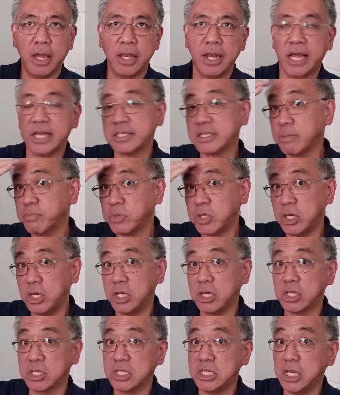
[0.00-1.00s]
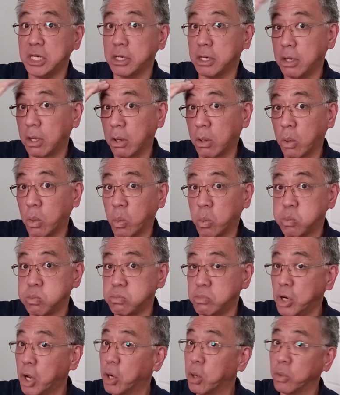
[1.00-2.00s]
And that's something you just need to know.
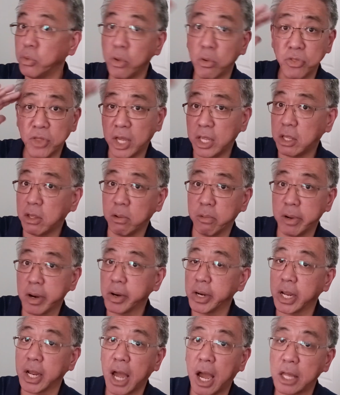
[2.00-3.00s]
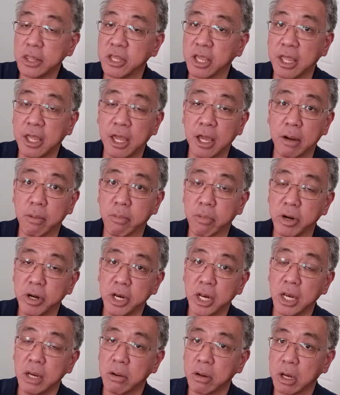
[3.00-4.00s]
No, thank you. We already got the kit we're,
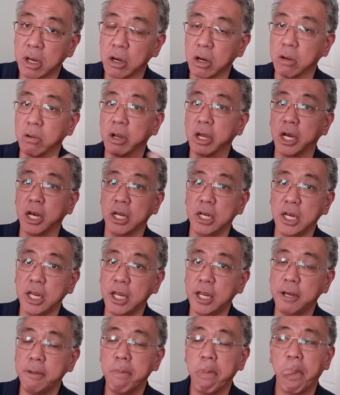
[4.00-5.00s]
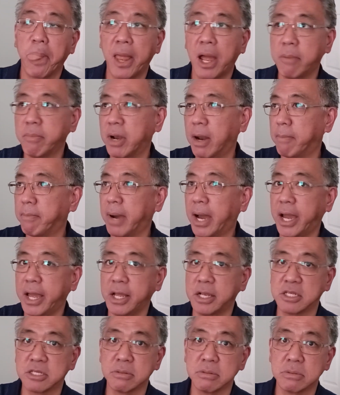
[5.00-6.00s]
you know, going to need. I'm going to
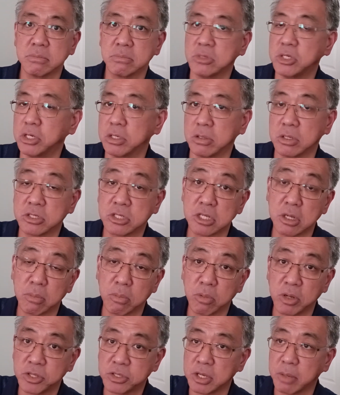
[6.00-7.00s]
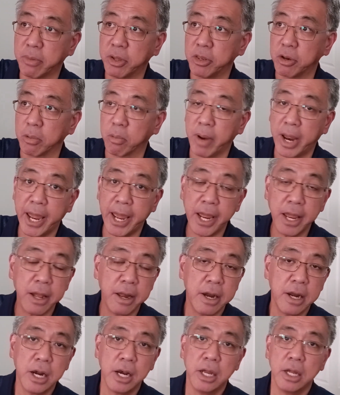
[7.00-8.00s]
buy it, you know, with some other way.
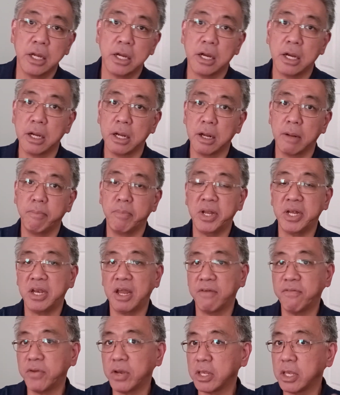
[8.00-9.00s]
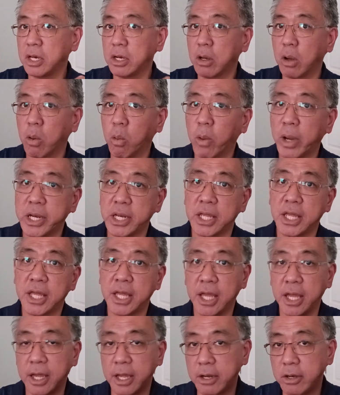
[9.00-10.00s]
But definitely know what
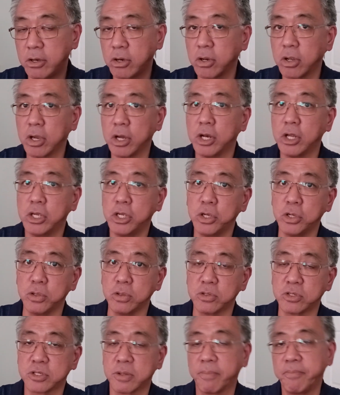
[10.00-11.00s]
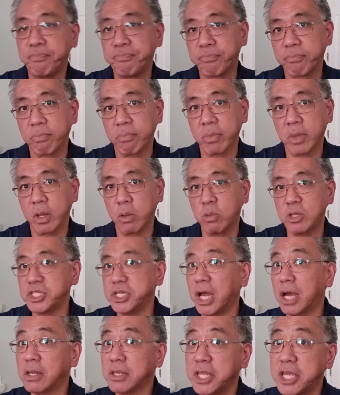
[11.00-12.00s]
kit you're going to use,
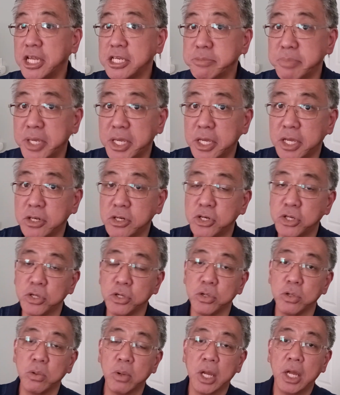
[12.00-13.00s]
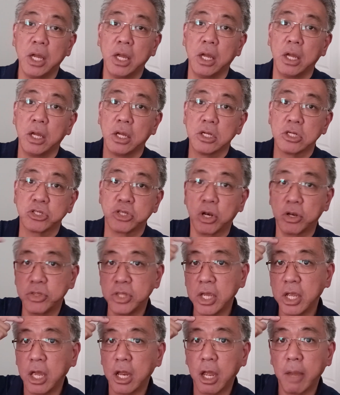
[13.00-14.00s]
which now leads me into
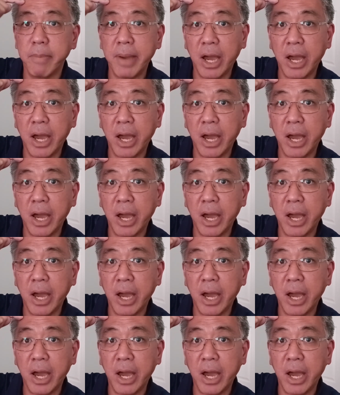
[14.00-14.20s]
start thinking